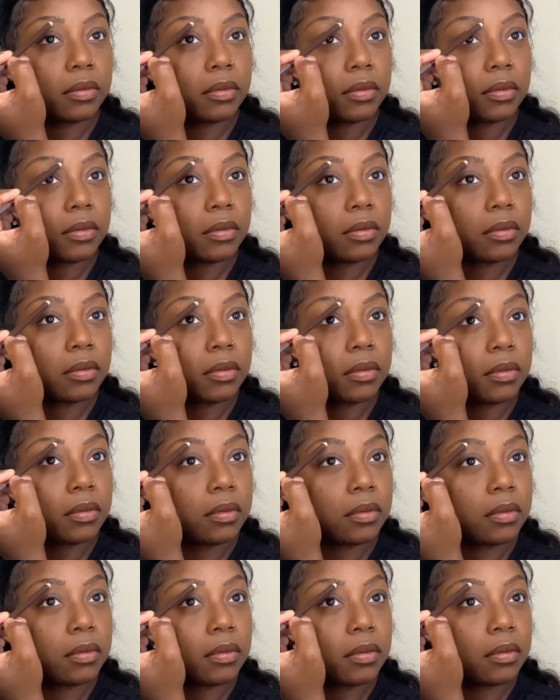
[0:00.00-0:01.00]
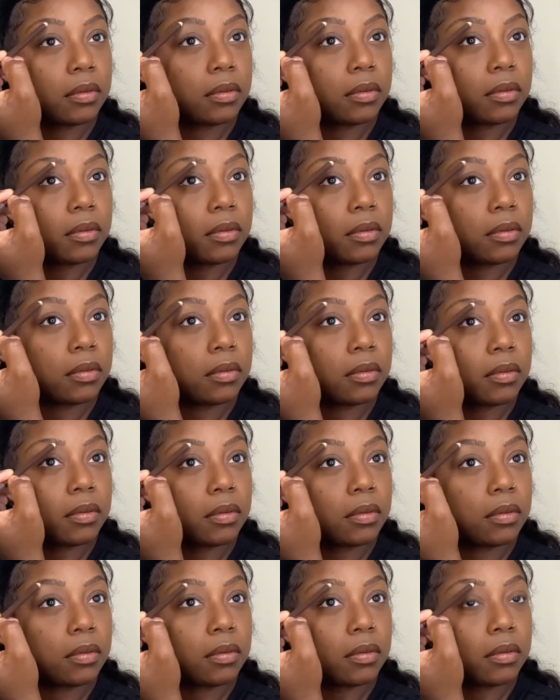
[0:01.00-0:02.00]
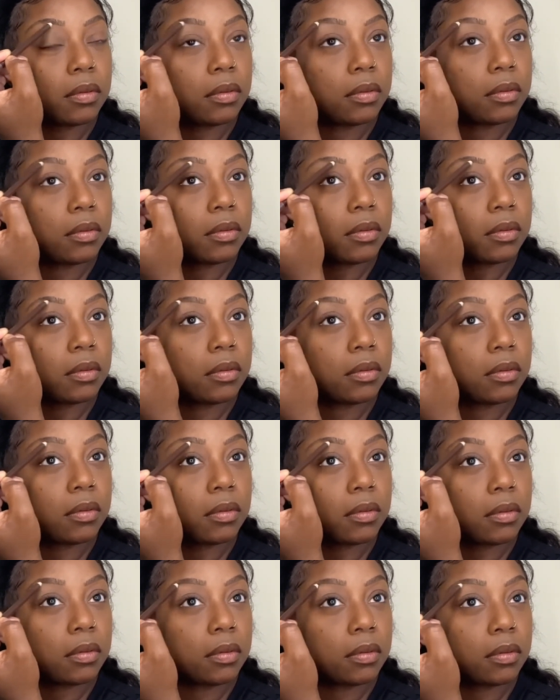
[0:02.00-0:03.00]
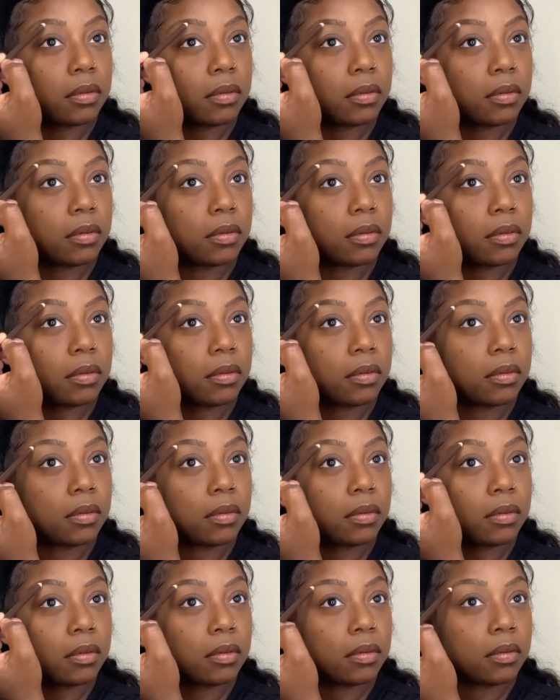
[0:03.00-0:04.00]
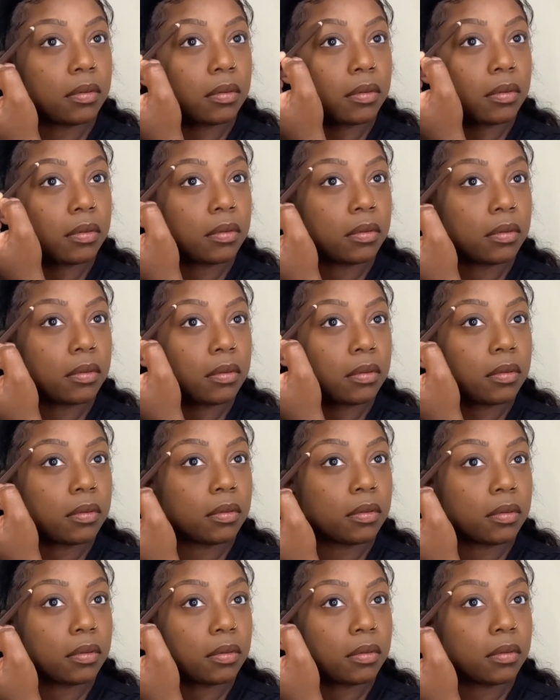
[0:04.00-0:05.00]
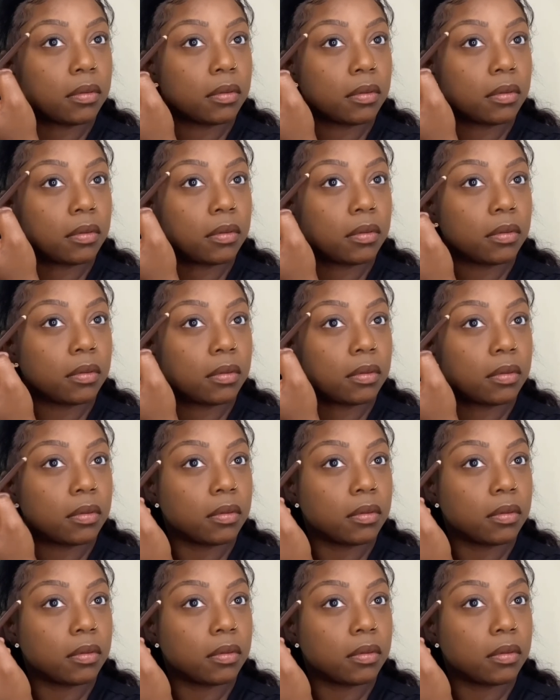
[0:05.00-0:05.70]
(no one is talking)